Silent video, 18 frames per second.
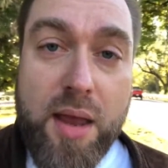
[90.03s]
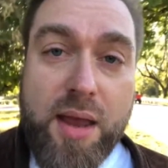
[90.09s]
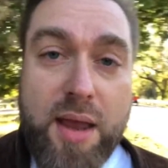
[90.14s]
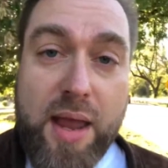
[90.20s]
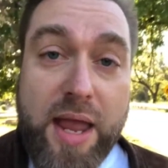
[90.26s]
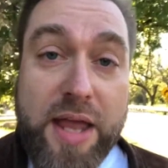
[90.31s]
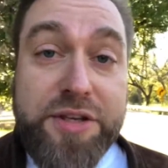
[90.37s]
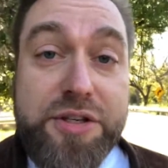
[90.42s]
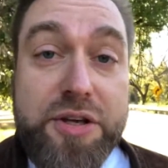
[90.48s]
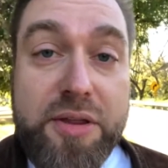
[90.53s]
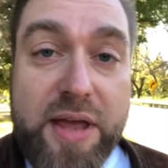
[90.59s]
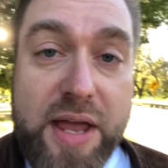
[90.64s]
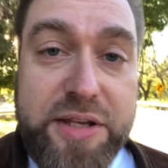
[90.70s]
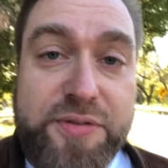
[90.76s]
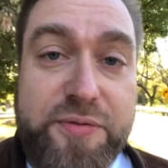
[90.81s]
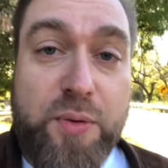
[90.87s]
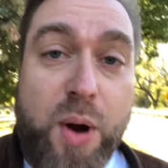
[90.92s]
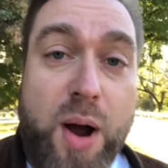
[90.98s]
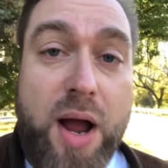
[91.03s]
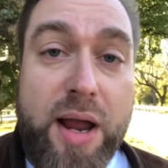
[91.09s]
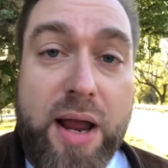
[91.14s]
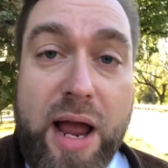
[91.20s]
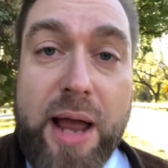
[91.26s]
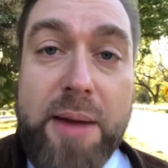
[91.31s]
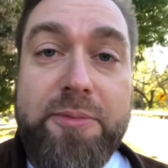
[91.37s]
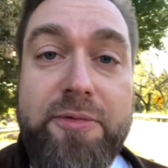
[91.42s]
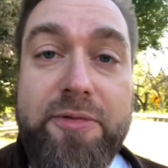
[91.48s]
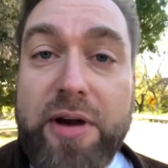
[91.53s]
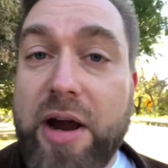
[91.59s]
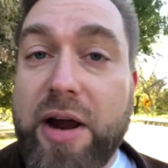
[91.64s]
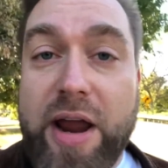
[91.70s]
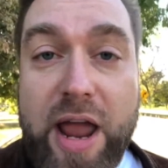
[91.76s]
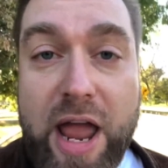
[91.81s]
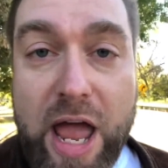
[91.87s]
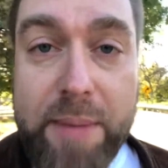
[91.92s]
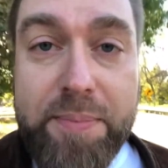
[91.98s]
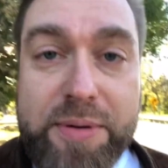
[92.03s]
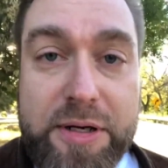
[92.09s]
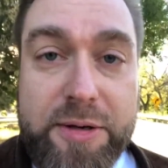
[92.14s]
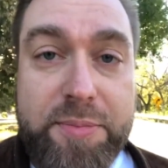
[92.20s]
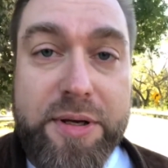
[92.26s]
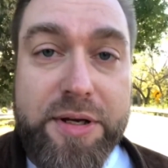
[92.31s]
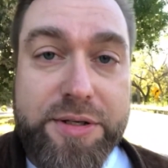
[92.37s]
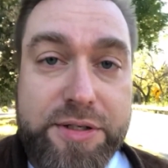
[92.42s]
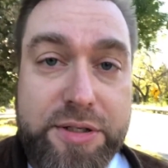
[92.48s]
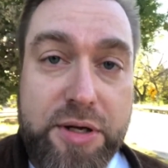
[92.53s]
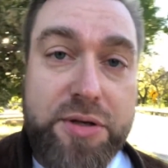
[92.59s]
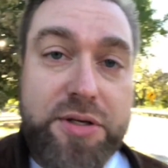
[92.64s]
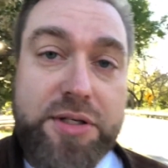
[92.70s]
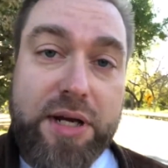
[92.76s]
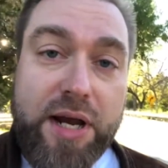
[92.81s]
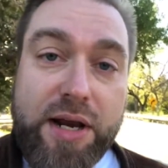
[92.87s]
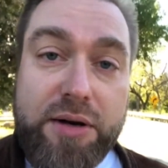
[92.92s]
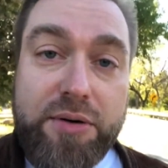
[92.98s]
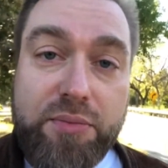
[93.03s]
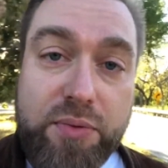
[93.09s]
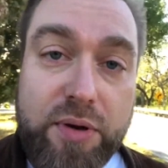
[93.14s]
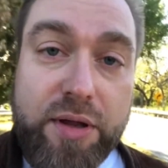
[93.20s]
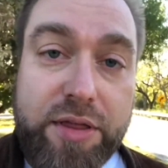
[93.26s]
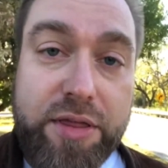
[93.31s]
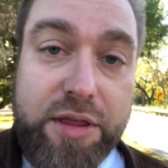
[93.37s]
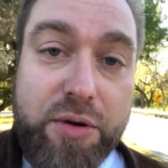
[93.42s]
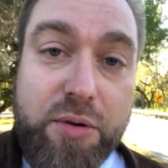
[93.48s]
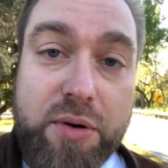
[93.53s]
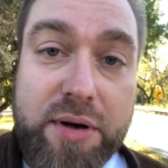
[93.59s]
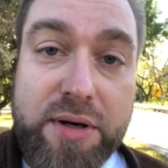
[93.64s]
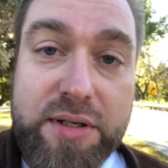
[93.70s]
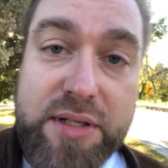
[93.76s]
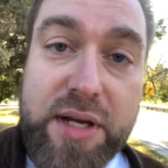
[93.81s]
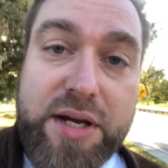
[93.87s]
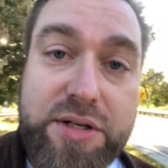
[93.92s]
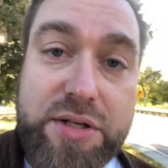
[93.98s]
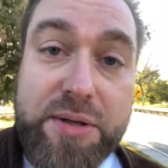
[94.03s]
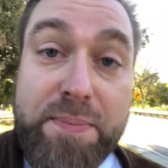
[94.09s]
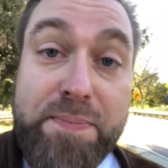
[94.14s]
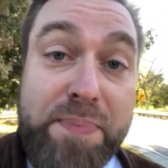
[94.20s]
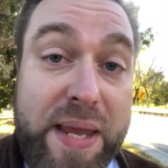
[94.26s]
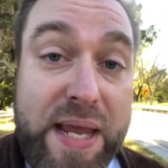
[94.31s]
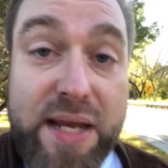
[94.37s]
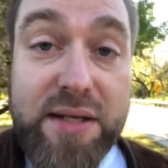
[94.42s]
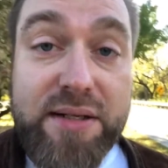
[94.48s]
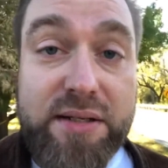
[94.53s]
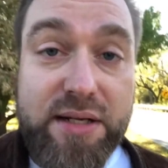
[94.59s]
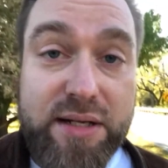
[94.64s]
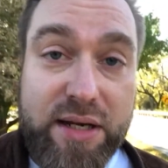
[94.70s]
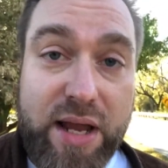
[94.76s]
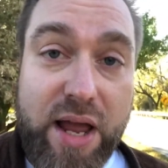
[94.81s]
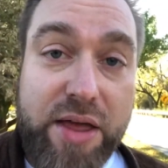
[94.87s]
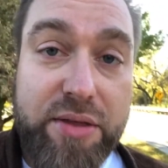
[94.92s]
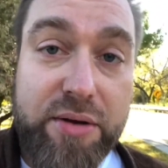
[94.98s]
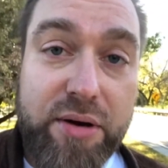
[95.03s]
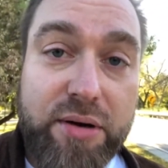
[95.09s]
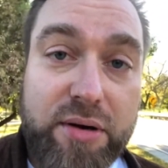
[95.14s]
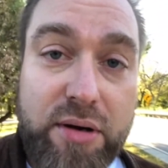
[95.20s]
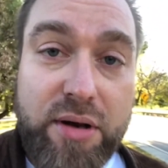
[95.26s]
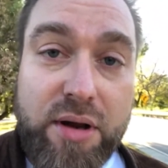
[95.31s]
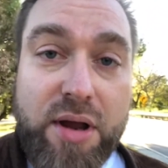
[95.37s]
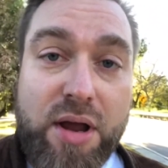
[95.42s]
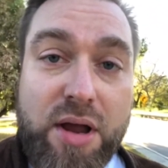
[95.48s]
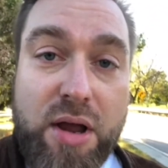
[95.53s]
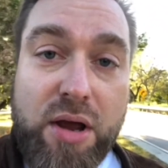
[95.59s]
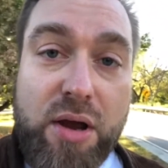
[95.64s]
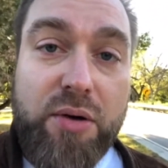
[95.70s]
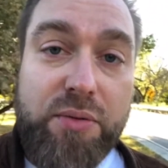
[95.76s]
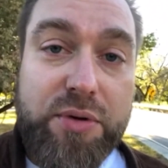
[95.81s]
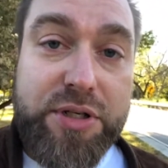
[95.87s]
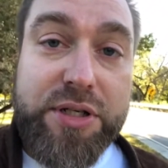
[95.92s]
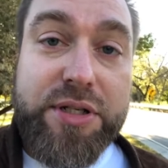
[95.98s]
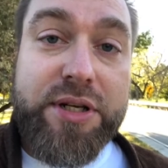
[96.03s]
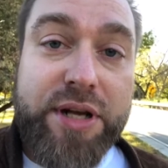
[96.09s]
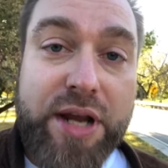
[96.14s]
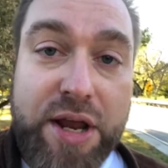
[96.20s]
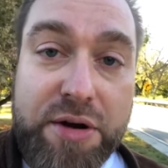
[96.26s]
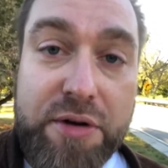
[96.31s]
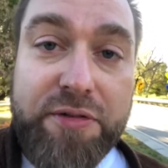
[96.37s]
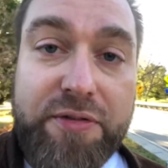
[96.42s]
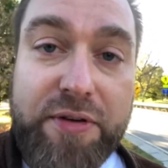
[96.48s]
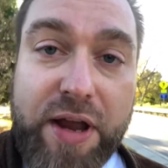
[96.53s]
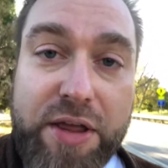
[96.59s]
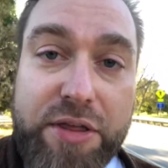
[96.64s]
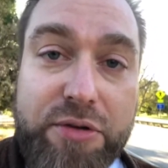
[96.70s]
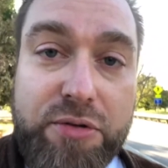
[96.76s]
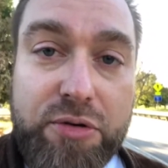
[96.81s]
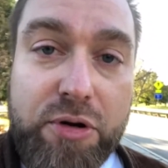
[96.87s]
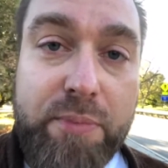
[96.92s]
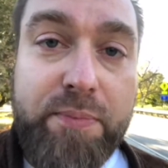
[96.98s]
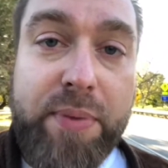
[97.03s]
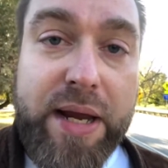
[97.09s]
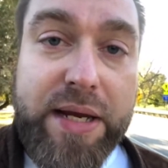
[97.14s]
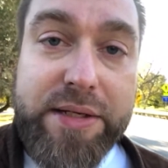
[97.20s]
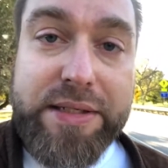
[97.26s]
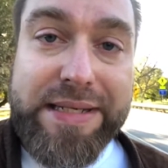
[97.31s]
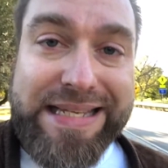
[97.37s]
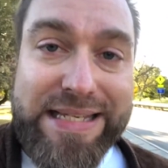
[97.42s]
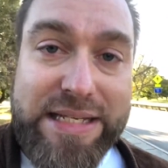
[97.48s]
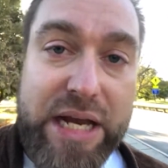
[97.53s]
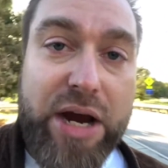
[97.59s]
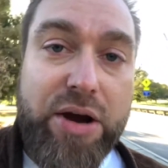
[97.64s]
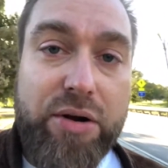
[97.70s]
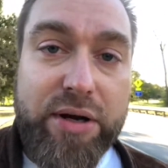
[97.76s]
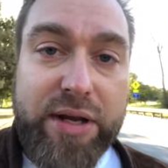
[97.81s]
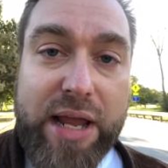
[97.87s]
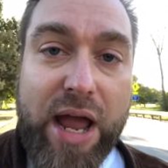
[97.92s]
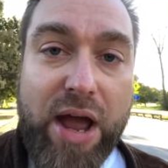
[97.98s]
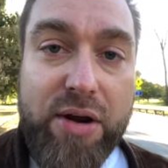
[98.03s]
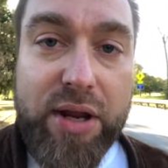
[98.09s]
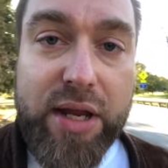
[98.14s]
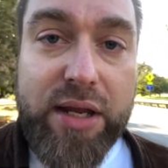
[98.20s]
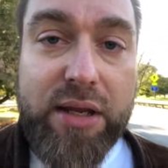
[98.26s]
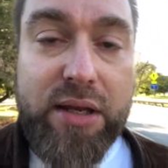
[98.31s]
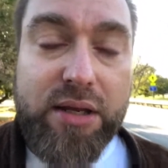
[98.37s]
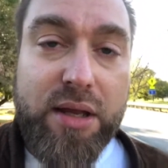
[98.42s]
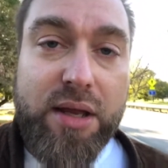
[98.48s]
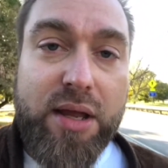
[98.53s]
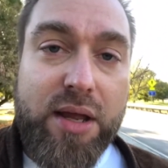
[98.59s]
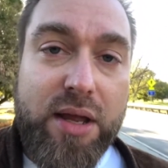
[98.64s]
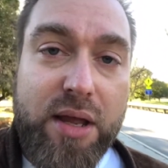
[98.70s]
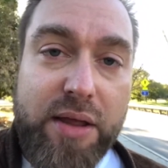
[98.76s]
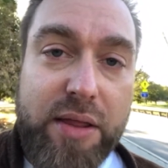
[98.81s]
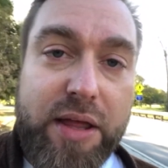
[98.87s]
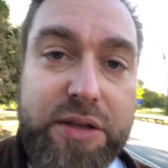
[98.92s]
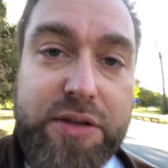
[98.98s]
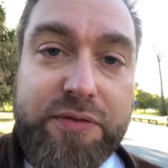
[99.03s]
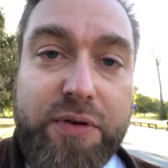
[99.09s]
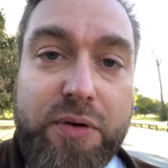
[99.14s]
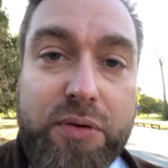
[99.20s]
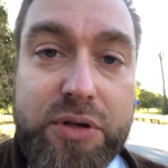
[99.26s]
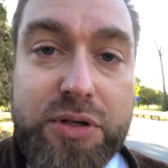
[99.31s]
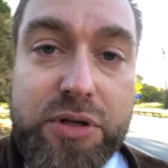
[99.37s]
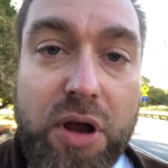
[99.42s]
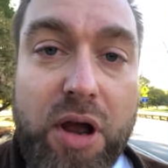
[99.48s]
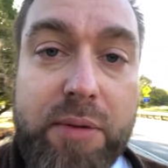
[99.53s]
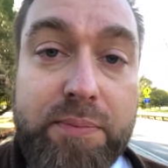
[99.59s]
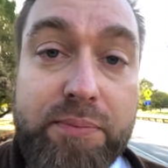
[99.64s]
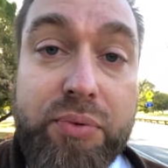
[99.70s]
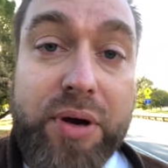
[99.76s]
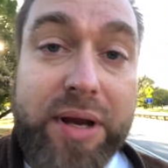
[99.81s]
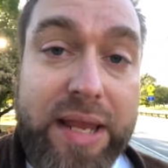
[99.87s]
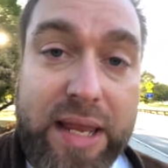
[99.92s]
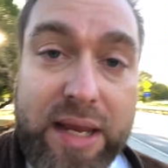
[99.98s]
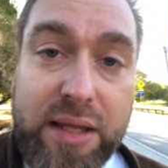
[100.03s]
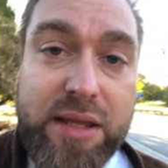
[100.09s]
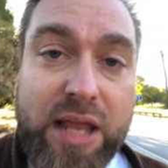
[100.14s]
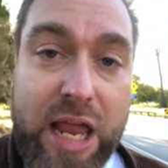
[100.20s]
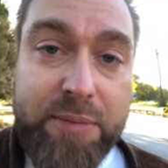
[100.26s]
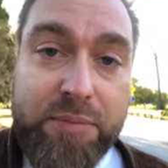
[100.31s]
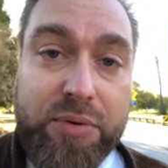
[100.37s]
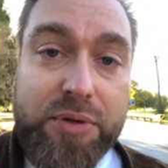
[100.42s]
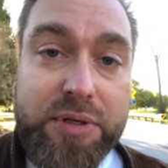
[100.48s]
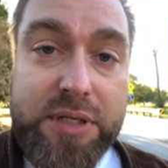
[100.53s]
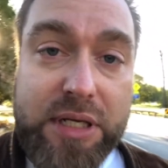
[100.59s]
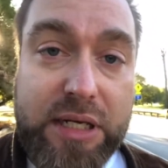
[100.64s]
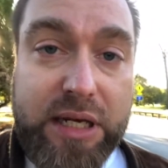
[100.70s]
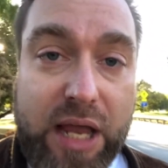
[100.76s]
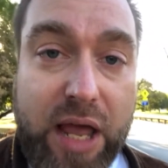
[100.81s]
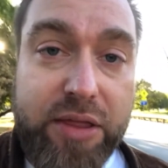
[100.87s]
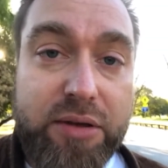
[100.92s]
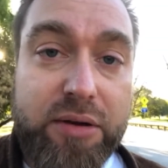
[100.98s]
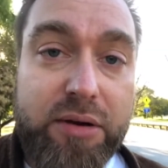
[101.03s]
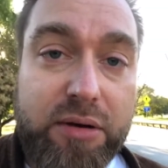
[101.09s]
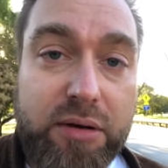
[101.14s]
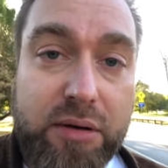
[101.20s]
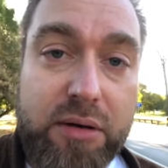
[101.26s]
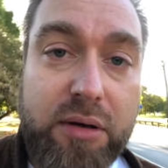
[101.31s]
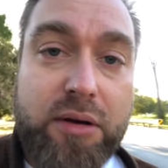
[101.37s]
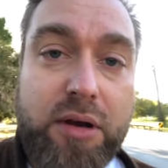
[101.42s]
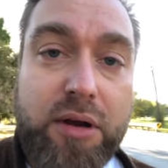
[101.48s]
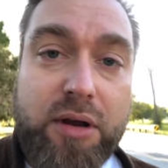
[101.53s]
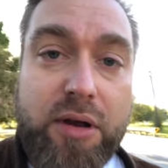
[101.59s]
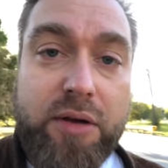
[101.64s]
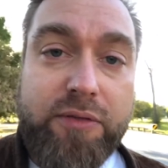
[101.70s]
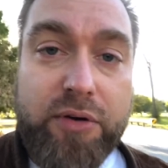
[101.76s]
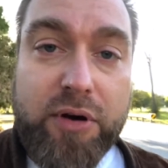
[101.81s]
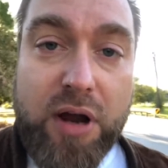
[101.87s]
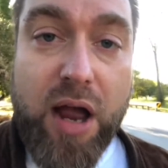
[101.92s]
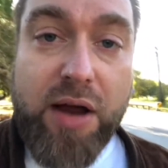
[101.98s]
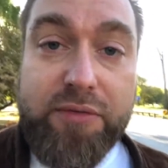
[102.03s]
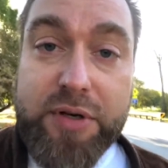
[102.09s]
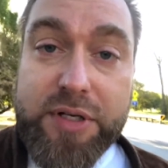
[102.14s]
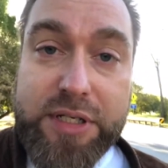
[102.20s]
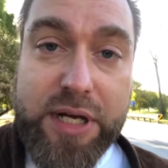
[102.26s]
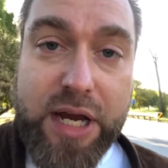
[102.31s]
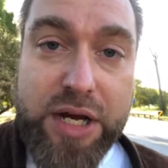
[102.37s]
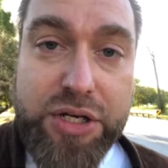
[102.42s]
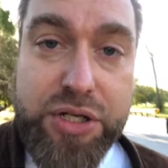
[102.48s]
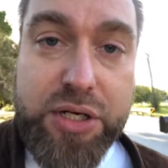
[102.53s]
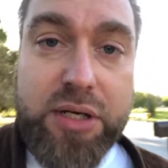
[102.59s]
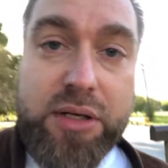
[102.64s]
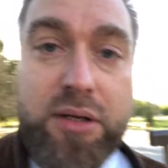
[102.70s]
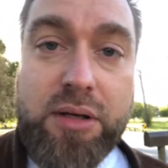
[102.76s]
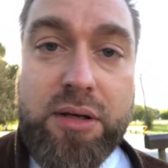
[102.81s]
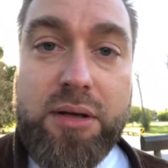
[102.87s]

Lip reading: And so that's why I'm very happy to be associated with the organization Peace Together, which is an interfaith group based in Tarrant County that's focused on bringing neighbors together for conversation